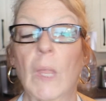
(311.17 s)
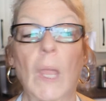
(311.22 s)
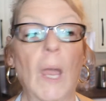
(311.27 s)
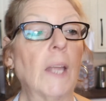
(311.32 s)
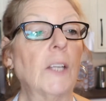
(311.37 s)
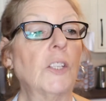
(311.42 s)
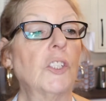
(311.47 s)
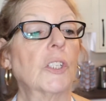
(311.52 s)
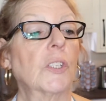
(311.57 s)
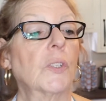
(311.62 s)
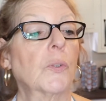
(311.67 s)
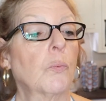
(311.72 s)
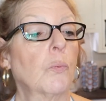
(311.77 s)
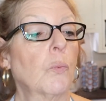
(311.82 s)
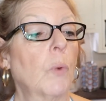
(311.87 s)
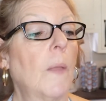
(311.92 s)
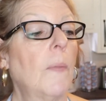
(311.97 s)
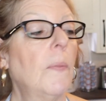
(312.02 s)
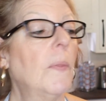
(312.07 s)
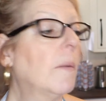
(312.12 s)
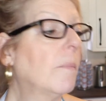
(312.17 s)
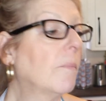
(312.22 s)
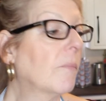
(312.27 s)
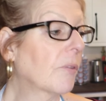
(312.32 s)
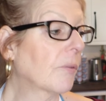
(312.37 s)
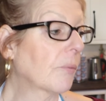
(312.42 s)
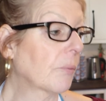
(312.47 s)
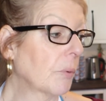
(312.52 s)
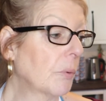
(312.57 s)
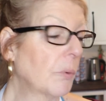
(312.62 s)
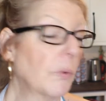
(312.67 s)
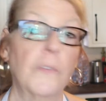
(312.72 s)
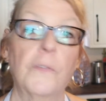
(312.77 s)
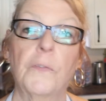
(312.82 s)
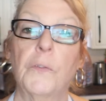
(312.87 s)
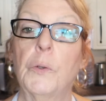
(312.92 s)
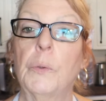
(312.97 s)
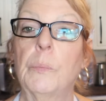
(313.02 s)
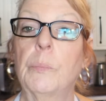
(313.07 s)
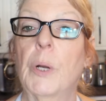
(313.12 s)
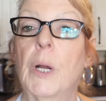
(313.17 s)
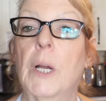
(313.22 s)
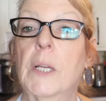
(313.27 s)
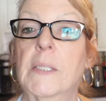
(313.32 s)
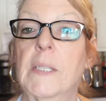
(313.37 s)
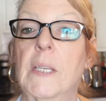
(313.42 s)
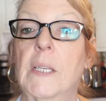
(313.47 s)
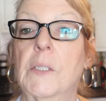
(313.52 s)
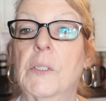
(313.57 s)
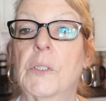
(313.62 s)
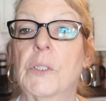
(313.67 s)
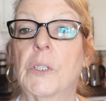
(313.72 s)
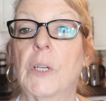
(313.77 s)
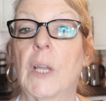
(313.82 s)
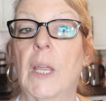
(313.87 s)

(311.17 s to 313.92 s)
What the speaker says: I just run them through the food processor